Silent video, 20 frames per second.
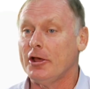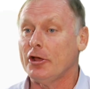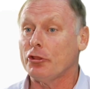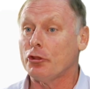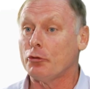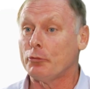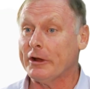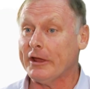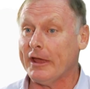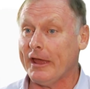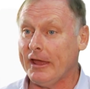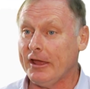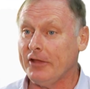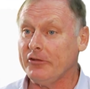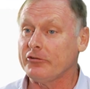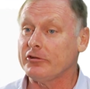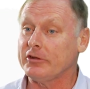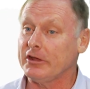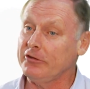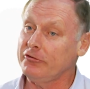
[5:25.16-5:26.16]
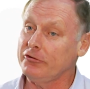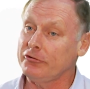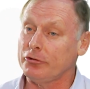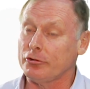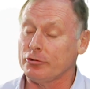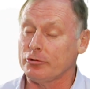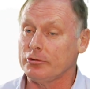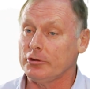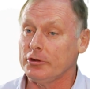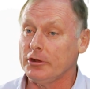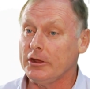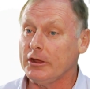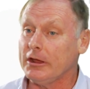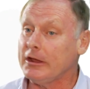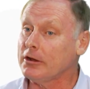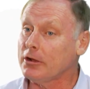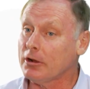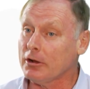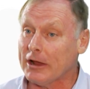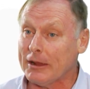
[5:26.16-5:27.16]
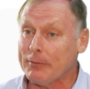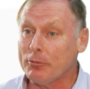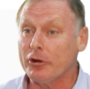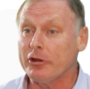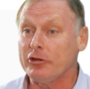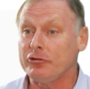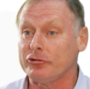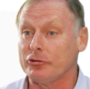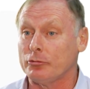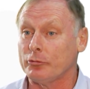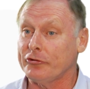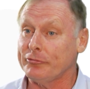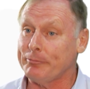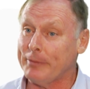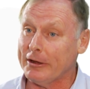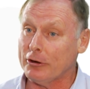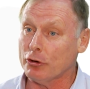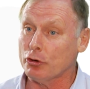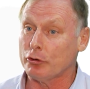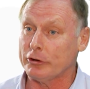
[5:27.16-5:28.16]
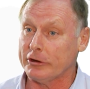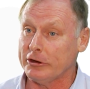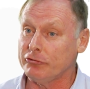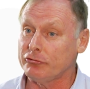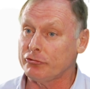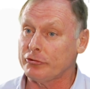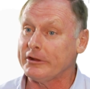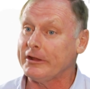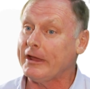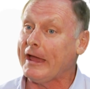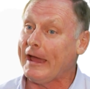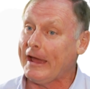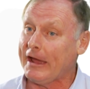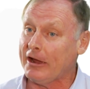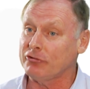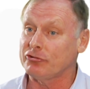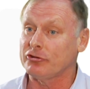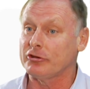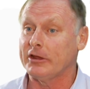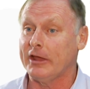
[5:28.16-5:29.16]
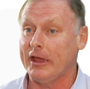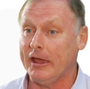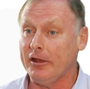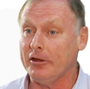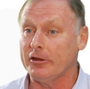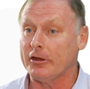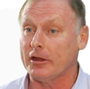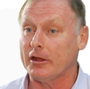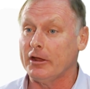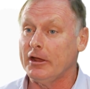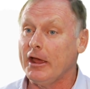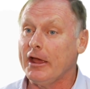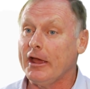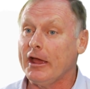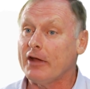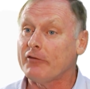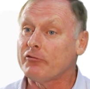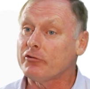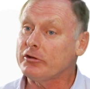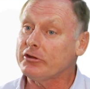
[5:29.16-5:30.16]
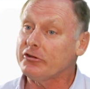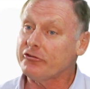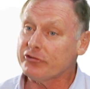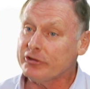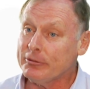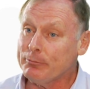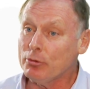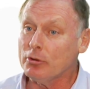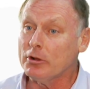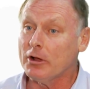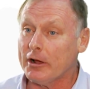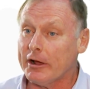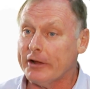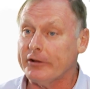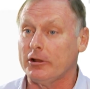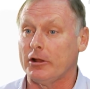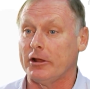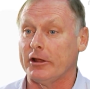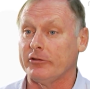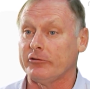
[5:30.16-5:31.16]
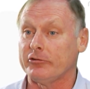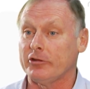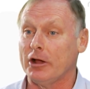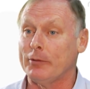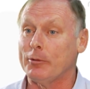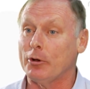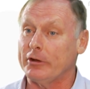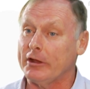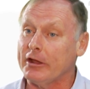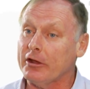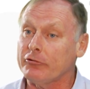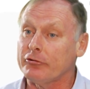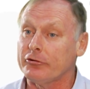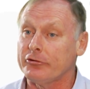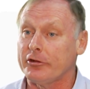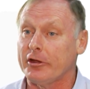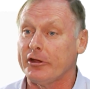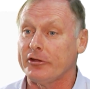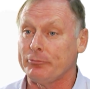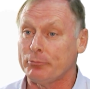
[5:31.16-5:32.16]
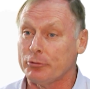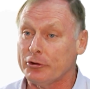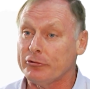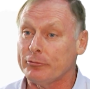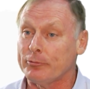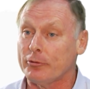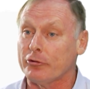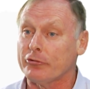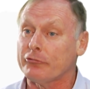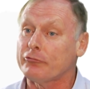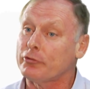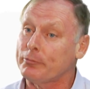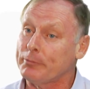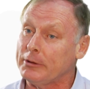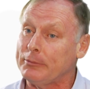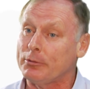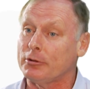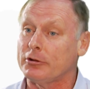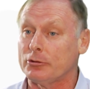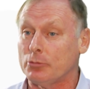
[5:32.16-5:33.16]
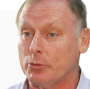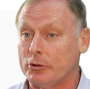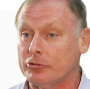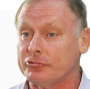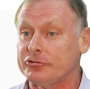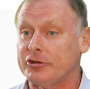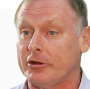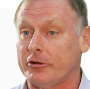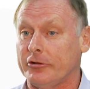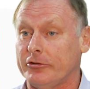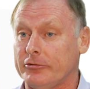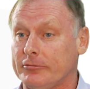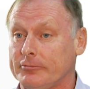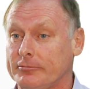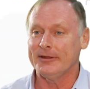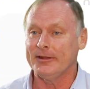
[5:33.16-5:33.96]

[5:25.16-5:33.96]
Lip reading: The Rick Hansen Institute, in collaboration with Spinal Cord Injury Action Canada, have released simple guidelines about exercise principles for people in wheelchairs.